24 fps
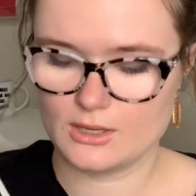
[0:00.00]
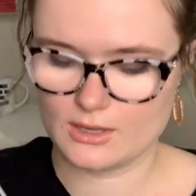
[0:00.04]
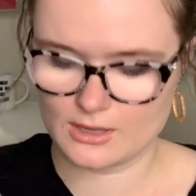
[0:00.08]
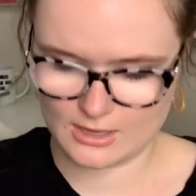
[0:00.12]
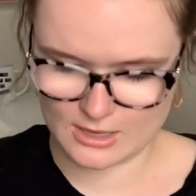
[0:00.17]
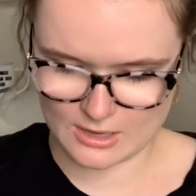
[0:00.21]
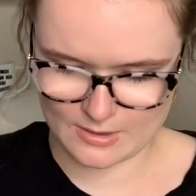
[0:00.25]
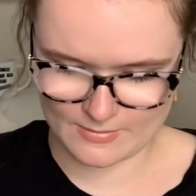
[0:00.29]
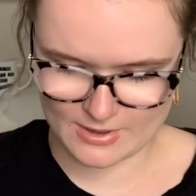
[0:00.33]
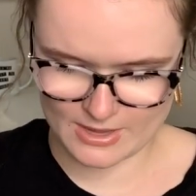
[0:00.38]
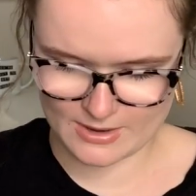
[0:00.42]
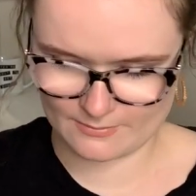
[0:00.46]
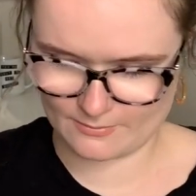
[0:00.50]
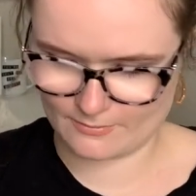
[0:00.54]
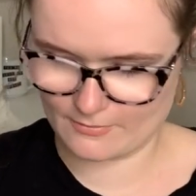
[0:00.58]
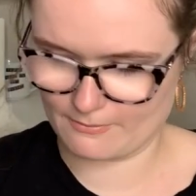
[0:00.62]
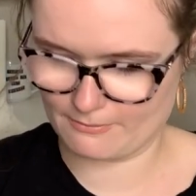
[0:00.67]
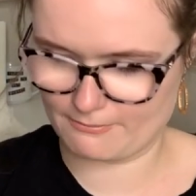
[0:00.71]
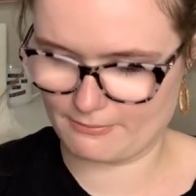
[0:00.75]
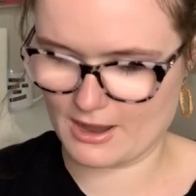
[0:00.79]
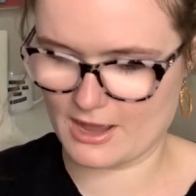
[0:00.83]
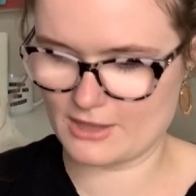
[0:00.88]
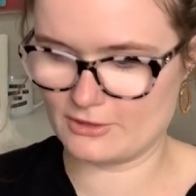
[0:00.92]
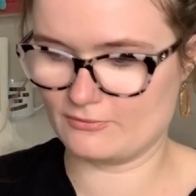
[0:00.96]
Um,
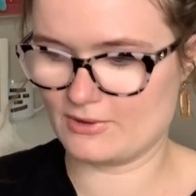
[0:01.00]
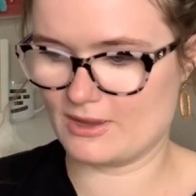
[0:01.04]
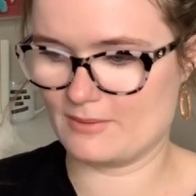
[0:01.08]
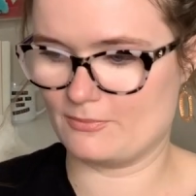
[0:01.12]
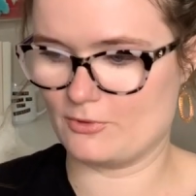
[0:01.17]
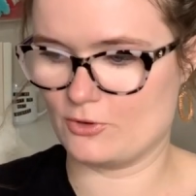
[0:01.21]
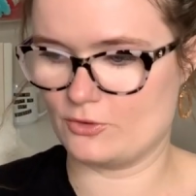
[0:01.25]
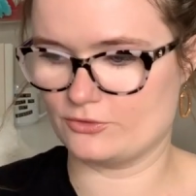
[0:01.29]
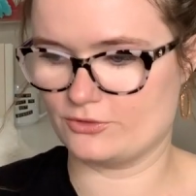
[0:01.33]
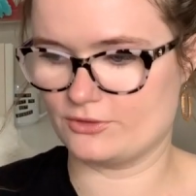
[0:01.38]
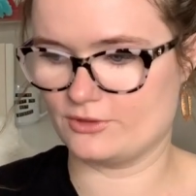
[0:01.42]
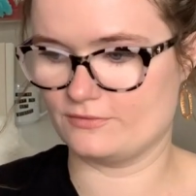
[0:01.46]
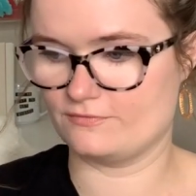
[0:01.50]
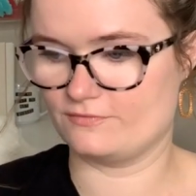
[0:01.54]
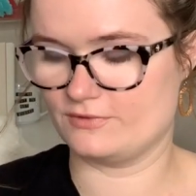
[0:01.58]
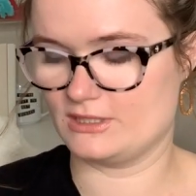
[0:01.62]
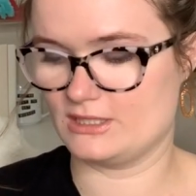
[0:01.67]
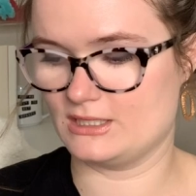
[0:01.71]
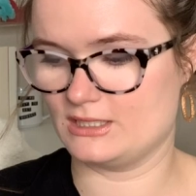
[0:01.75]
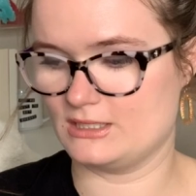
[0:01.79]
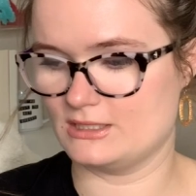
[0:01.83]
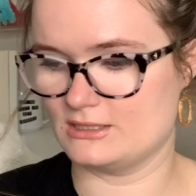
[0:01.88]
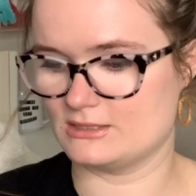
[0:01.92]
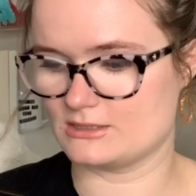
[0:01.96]
and by the way, both of
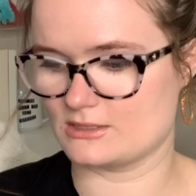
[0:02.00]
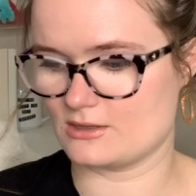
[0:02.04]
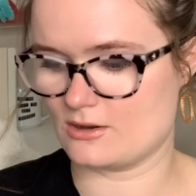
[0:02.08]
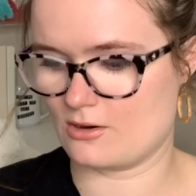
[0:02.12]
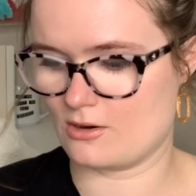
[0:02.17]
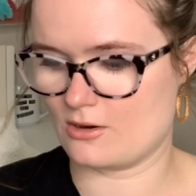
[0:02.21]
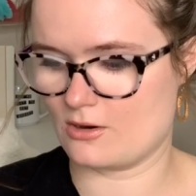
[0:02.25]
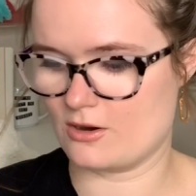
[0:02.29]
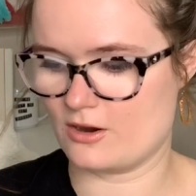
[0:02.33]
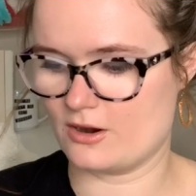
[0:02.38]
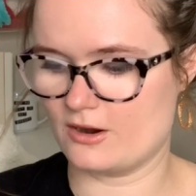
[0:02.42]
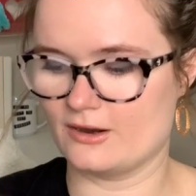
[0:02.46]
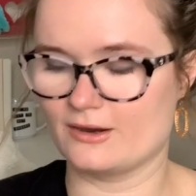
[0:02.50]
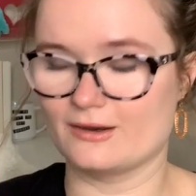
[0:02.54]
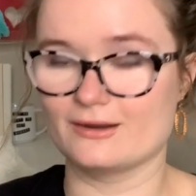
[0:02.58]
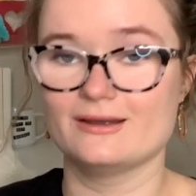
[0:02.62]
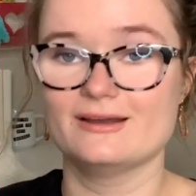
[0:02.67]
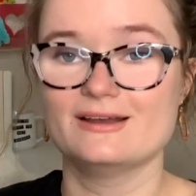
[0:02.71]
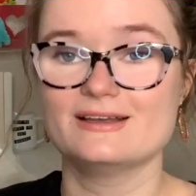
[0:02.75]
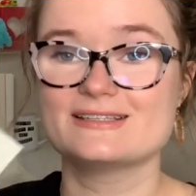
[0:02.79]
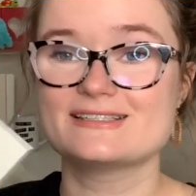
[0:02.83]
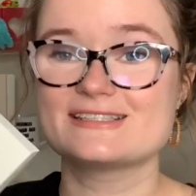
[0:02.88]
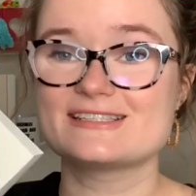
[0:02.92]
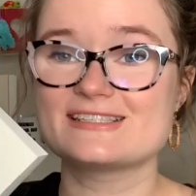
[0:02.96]
these are
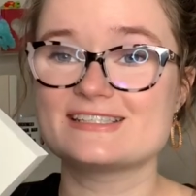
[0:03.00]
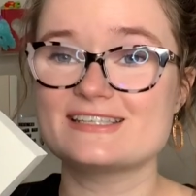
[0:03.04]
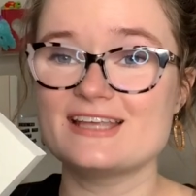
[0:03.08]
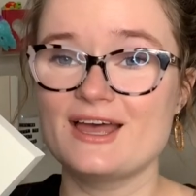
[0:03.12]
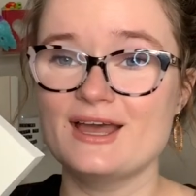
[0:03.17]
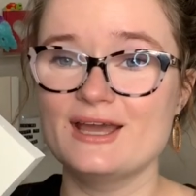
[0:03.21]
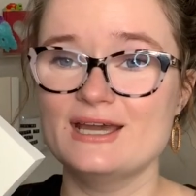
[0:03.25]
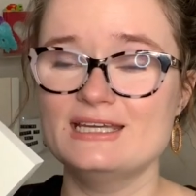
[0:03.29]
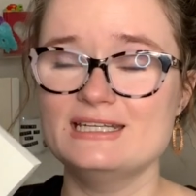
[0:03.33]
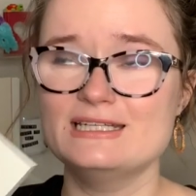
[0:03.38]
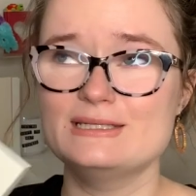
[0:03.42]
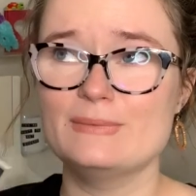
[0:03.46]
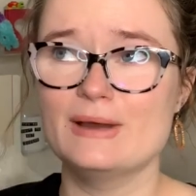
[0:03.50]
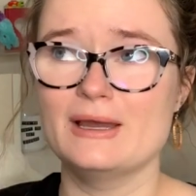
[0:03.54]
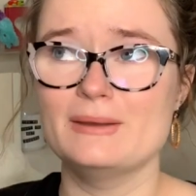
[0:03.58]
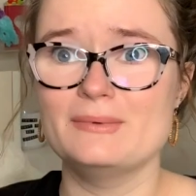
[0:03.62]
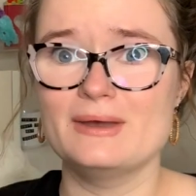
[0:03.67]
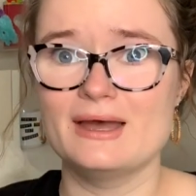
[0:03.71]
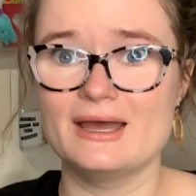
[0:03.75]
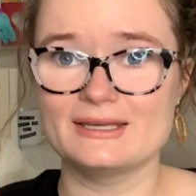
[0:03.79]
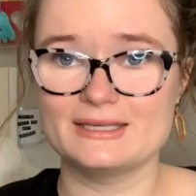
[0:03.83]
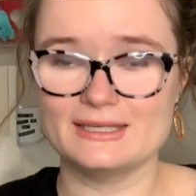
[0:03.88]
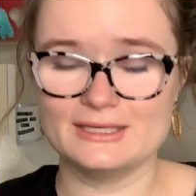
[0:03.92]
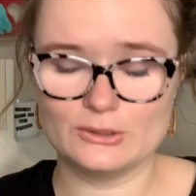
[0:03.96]
signed by
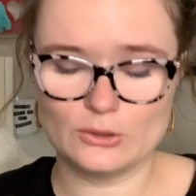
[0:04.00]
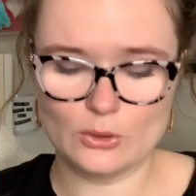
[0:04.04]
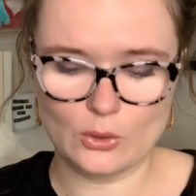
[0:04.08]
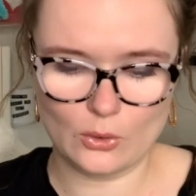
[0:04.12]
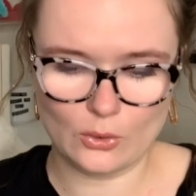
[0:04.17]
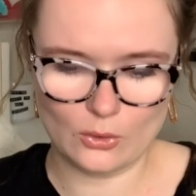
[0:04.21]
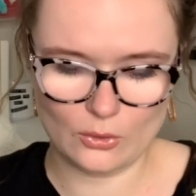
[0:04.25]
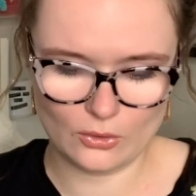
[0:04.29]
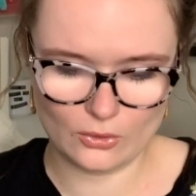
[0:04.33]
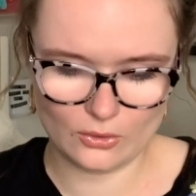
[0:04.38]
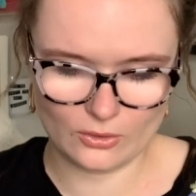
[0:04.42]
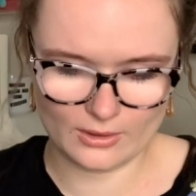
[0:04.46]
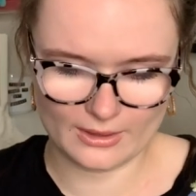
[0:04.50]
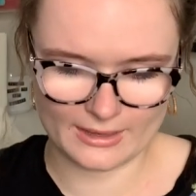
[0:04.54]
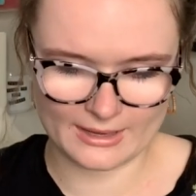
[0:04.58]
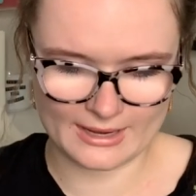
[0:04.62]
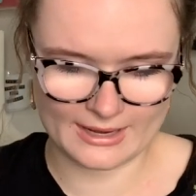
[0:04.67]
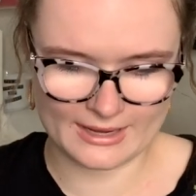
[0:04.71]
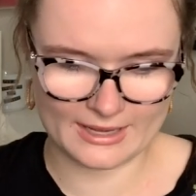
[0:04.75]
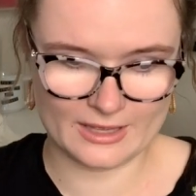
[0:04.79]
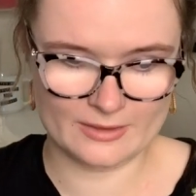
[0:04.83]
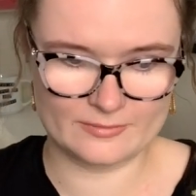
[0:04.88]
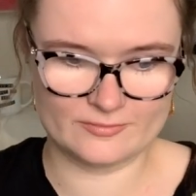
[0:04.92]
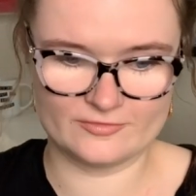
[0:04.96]
Maggie Cole, and
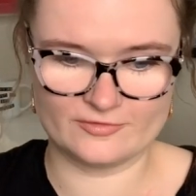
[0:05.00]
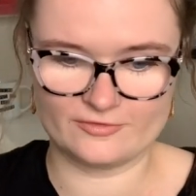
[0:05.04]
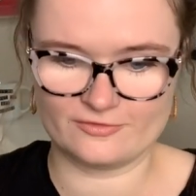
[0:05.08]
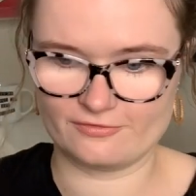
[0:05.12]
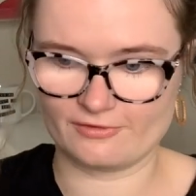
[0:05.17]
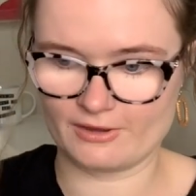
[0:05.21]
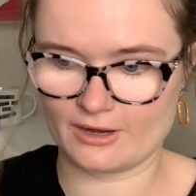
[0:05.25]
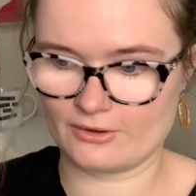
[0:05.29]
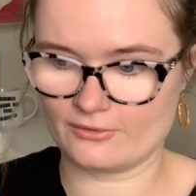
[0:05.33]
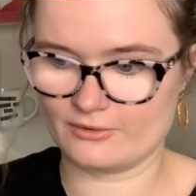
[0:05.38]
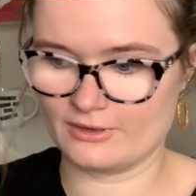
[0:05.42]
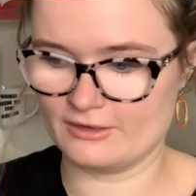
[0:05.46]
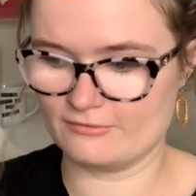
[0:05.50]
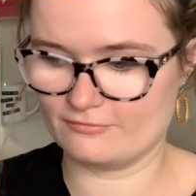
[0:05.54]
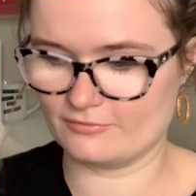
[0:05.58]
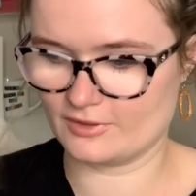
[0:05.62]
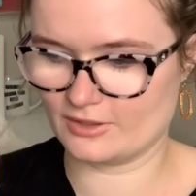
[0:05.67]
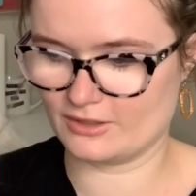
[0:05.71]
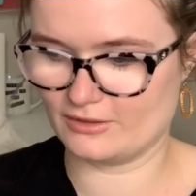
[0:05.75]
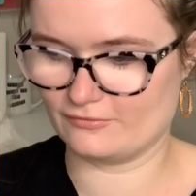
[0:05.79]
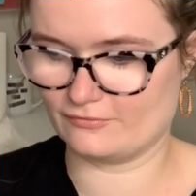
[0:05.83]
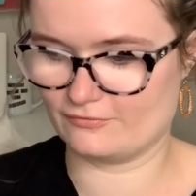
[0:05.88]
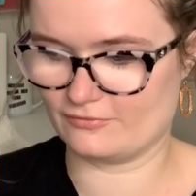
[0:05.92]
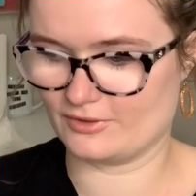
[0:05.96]
I am very,
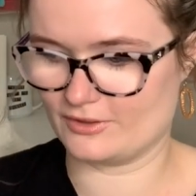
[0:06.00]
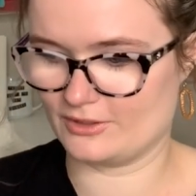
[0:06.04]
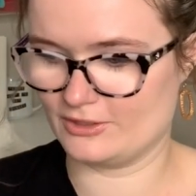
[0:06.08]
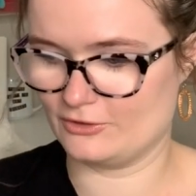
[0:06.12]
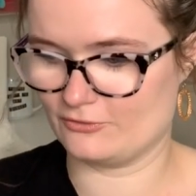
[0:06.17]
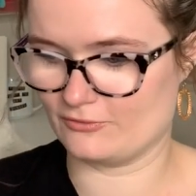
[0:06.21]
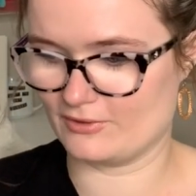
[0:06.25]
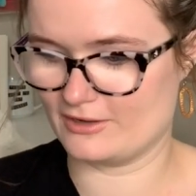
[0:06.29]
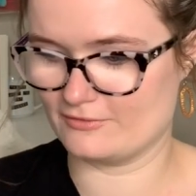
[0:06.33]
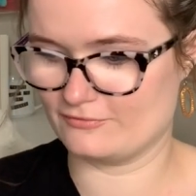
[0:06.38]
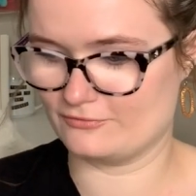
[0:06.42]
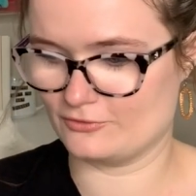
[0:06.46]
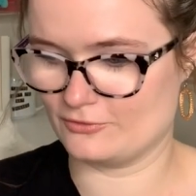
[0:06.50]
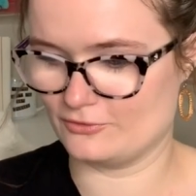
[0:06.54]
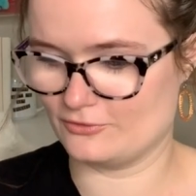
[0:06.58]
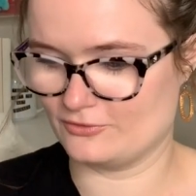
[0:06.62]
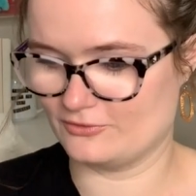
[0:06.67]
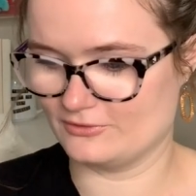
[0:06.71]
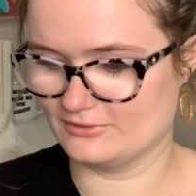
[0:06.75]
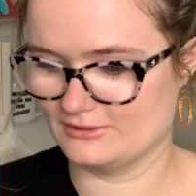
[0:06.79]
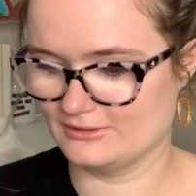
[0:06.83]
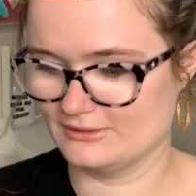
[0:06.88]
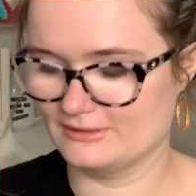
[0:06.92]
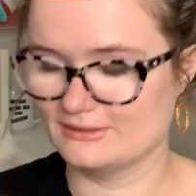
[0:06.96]
very, very
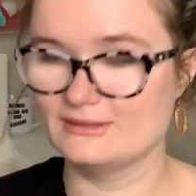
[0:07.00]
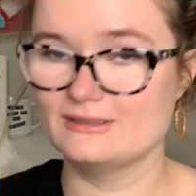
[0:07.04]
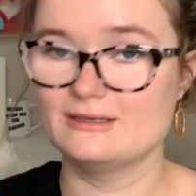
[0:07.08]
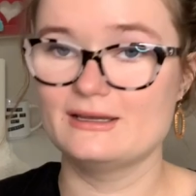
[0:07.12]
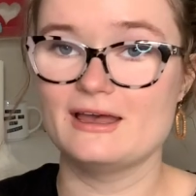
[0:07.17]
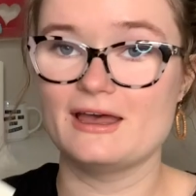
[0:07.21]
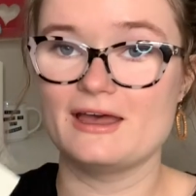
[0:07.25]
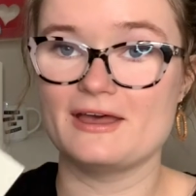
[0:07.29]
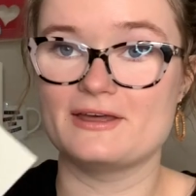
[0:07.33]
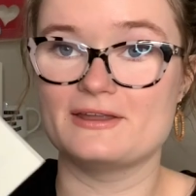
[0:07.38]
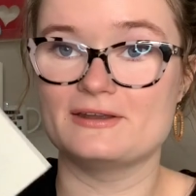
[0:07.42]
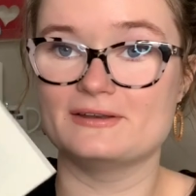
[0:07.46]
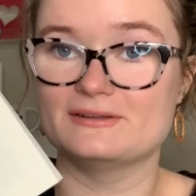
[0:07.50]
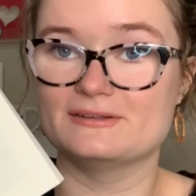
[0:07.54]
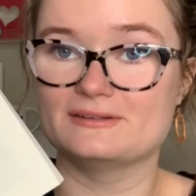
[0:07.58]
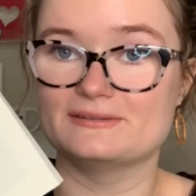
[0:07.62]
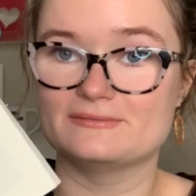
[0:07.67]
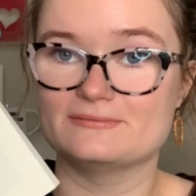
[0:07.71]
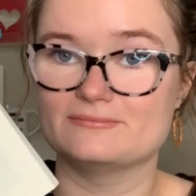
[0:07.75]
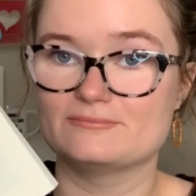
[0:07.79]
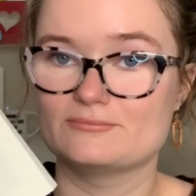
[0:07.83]
grateful and